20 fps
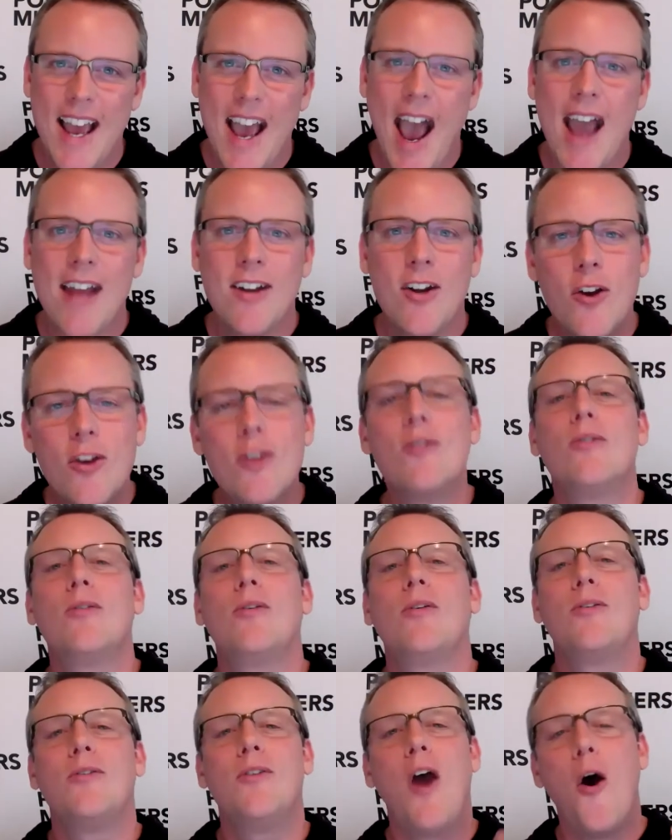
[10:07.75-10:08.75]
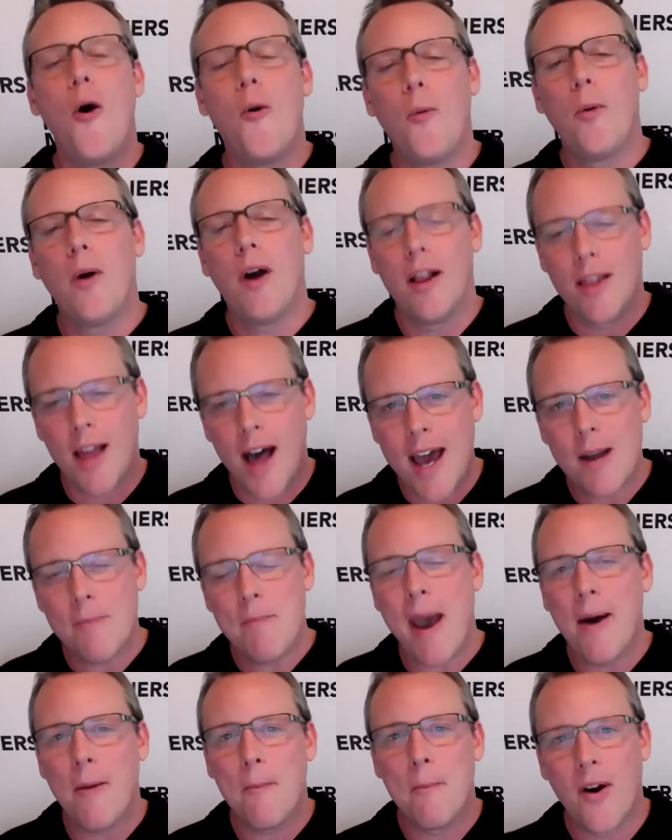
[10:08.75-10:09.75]
I know you know a lot
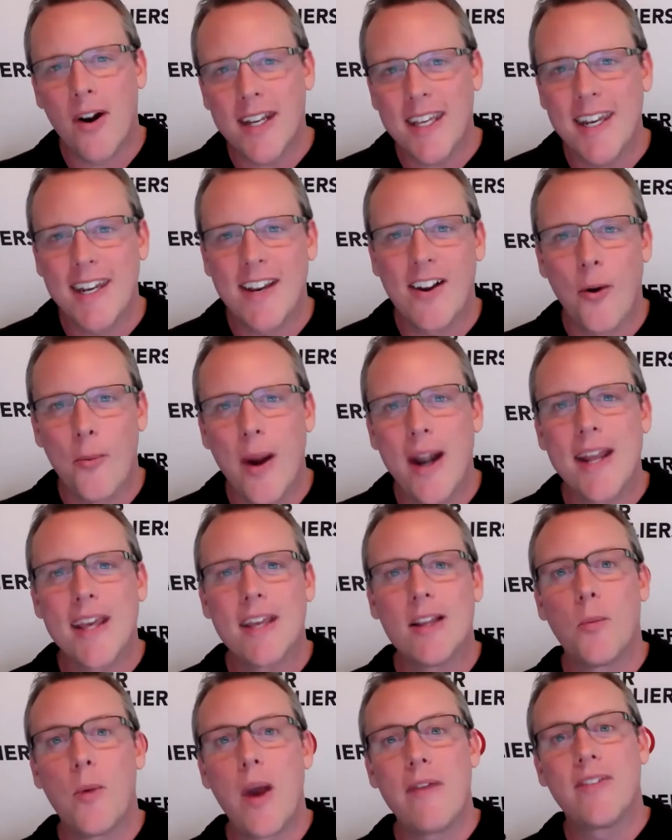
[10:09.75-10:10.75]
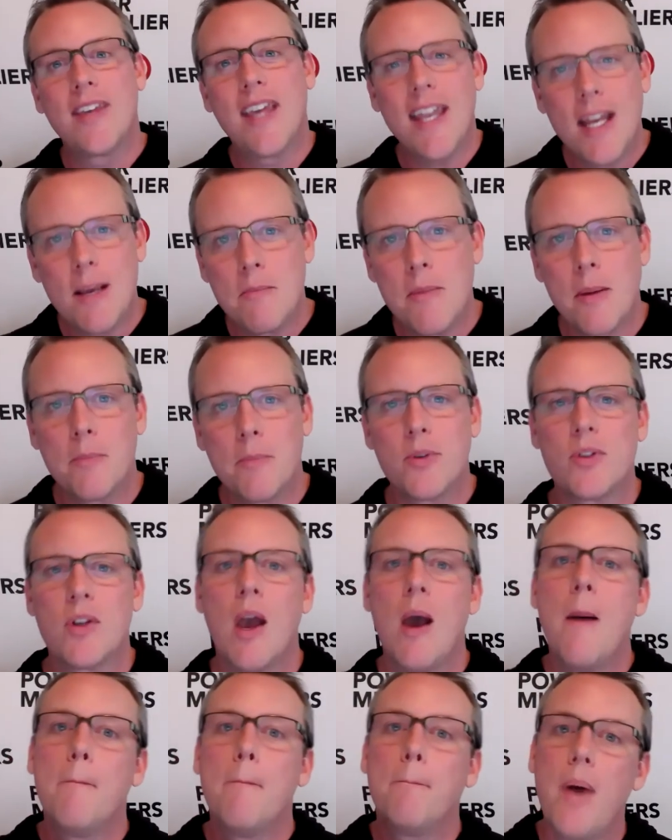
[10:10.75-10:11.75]
about marketing already in the way of getting members,
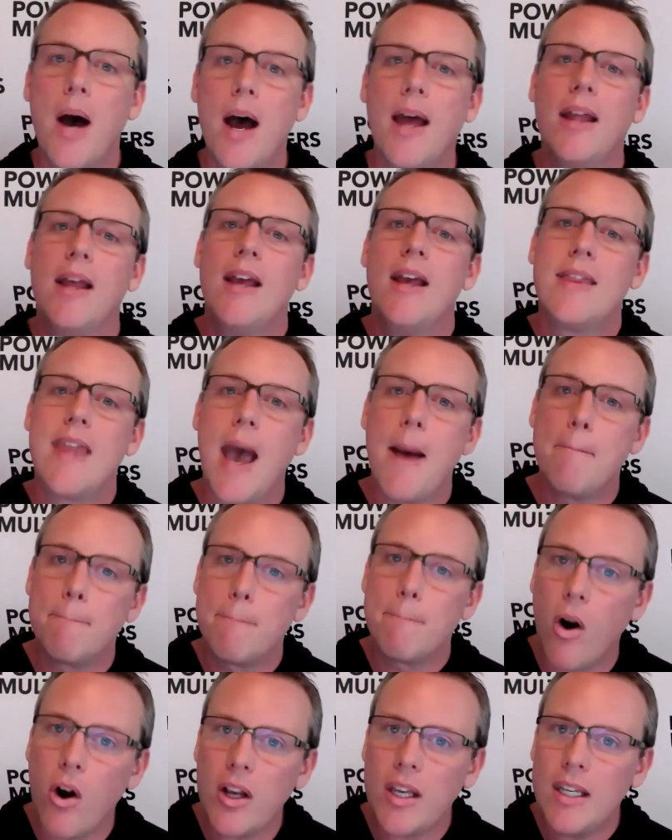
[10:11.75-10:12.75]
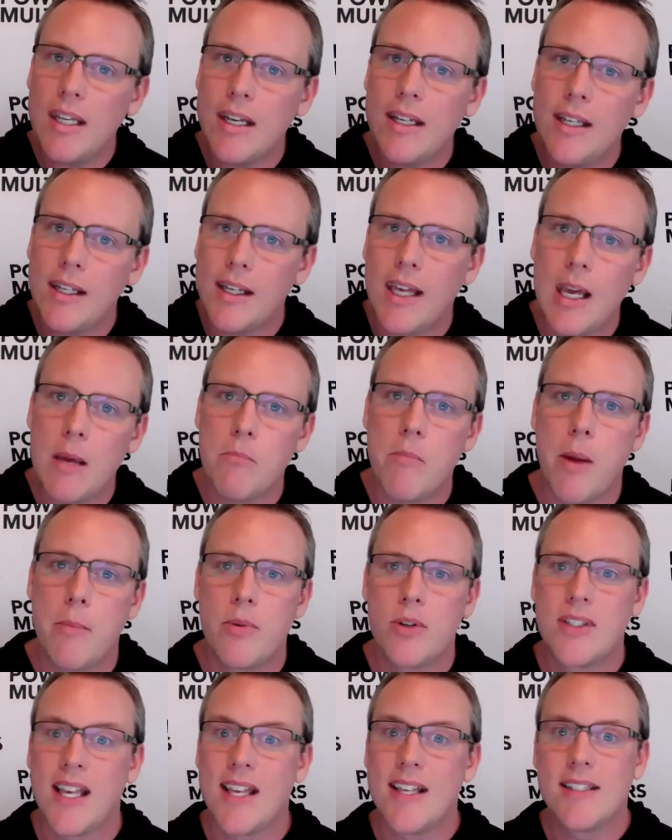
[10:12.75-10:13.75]
but that marketing to keep
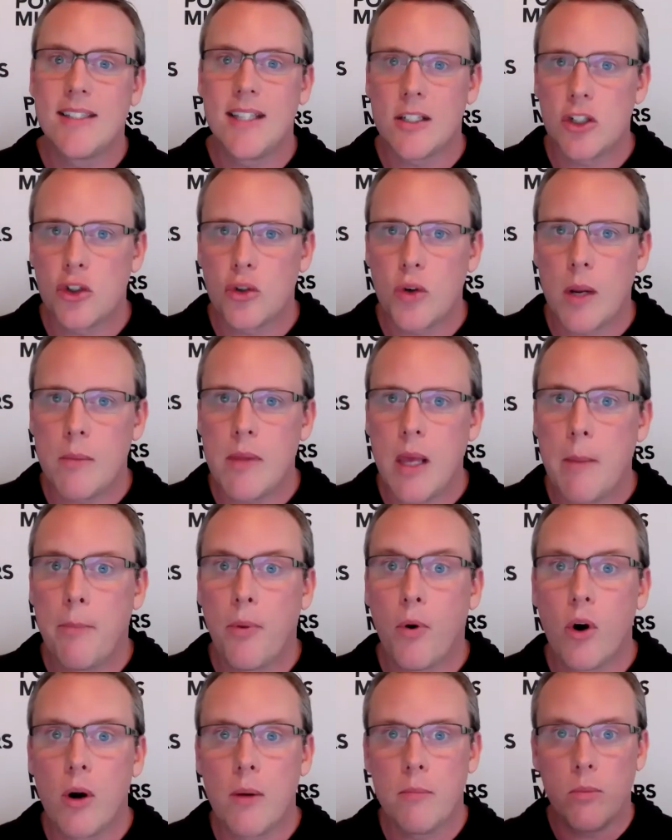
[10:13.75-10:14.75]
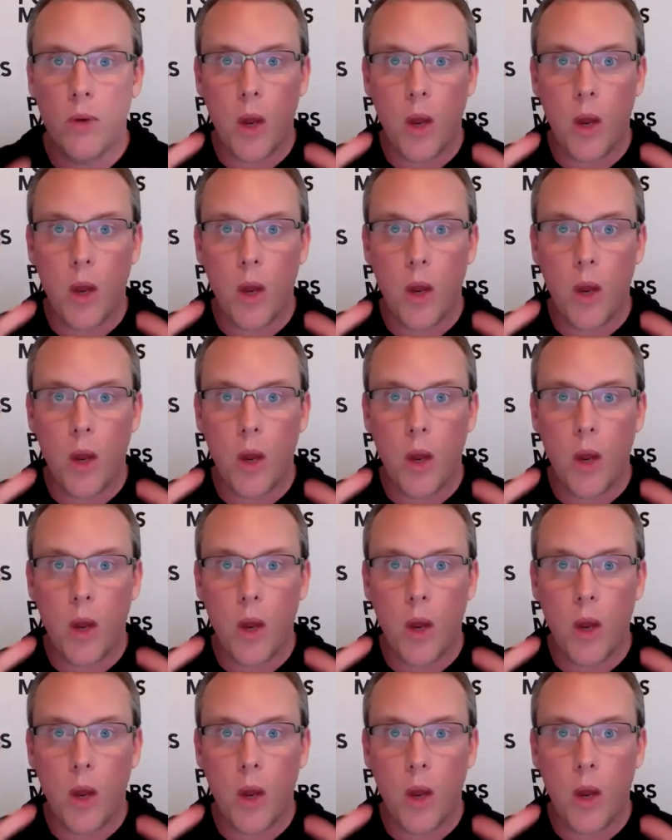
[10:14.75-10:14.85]
members is extremely important.